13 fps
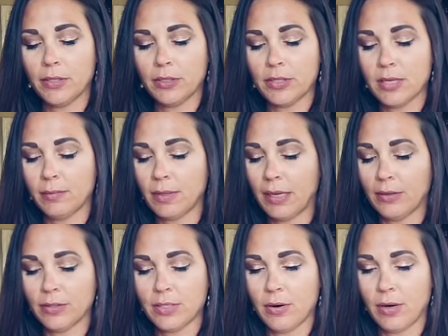but there's something
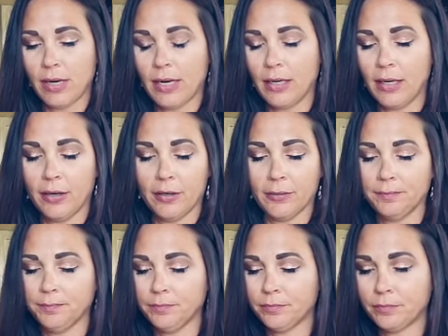else going on
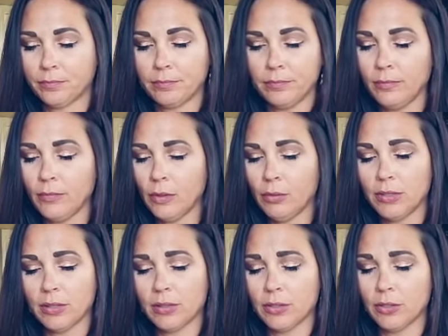here
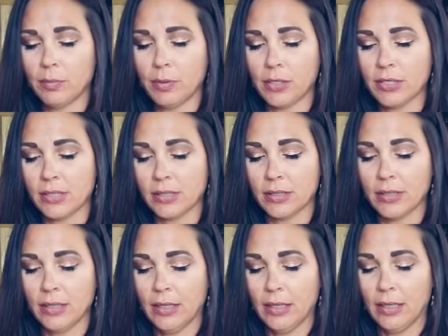with the third person.
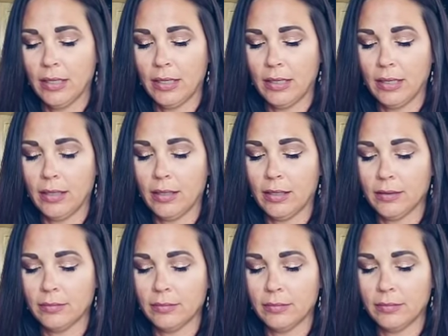
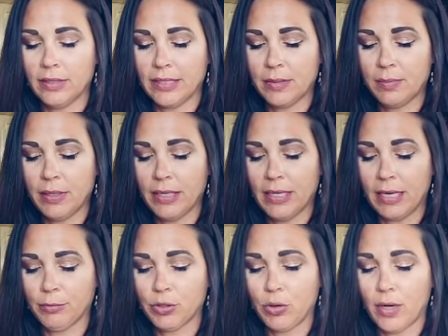Um, that's being
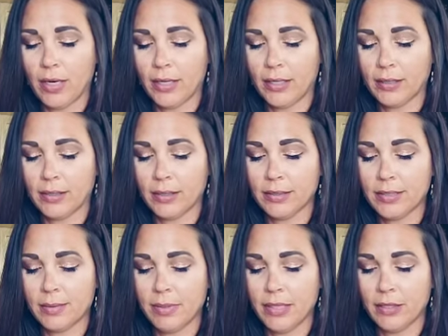kept quiet,
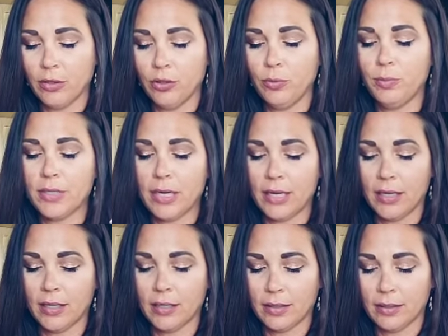that's being looped
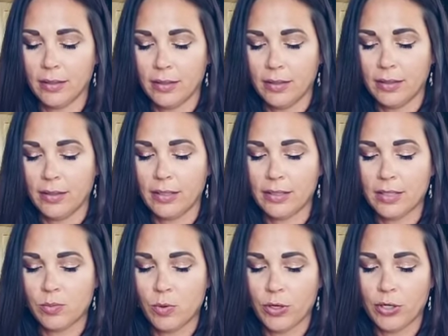on,
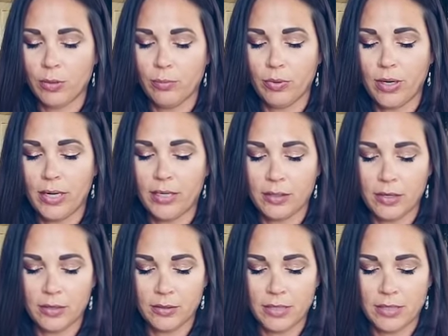that's where your brain
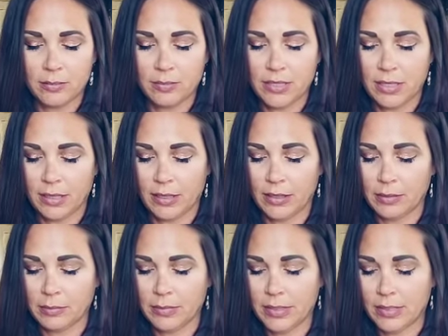goes
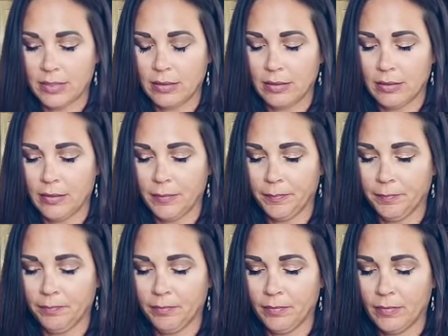sometimes.
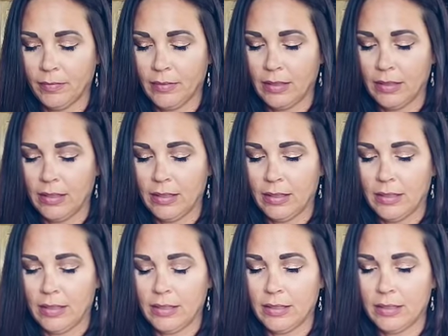Um,
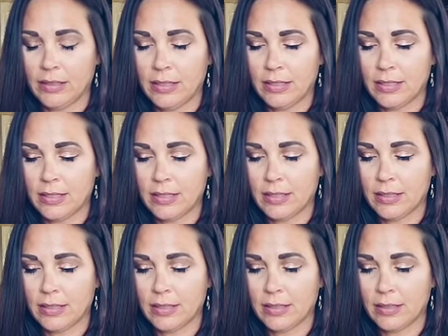
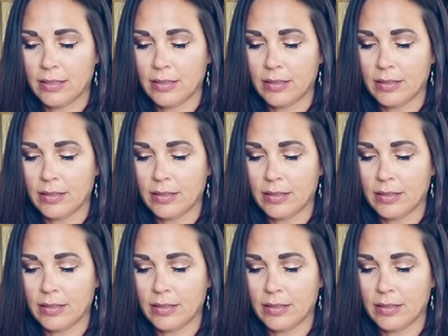it's